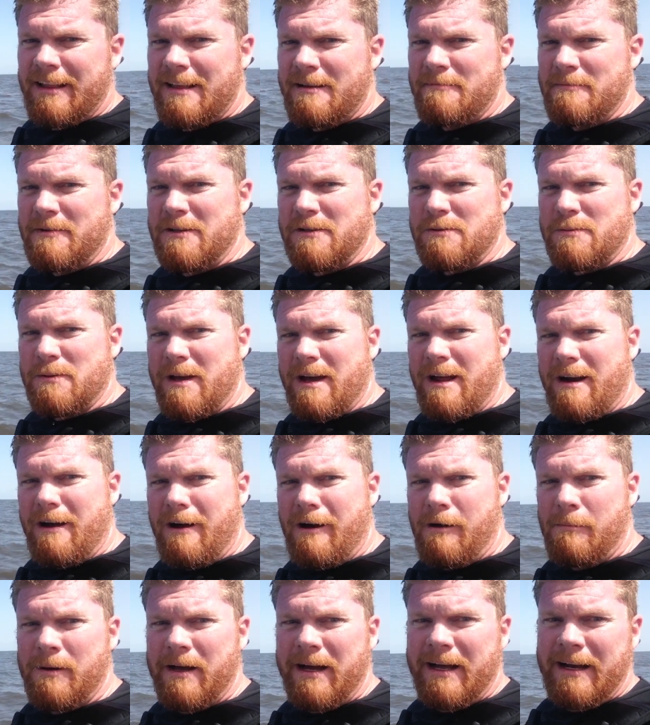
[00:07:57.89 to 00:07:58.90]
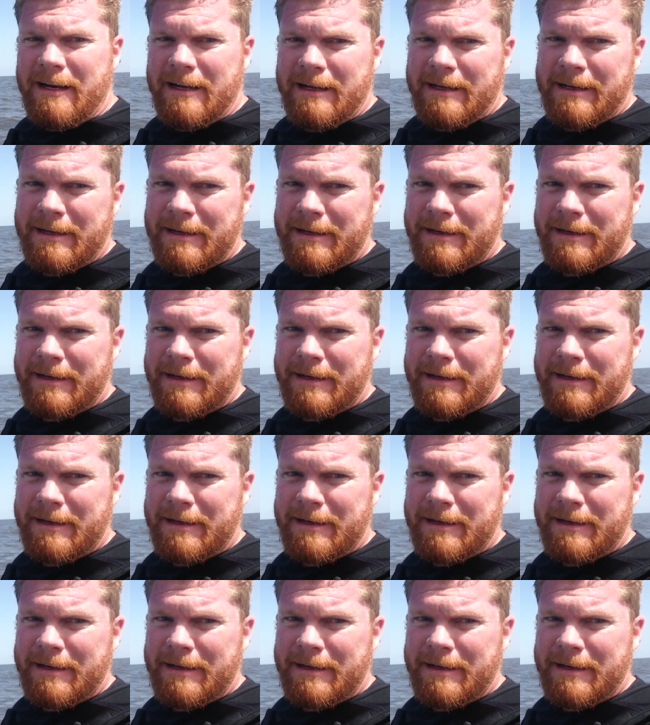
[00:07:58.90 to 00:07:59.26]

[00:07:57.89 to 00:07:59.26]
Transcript: That means we gotta haul butt.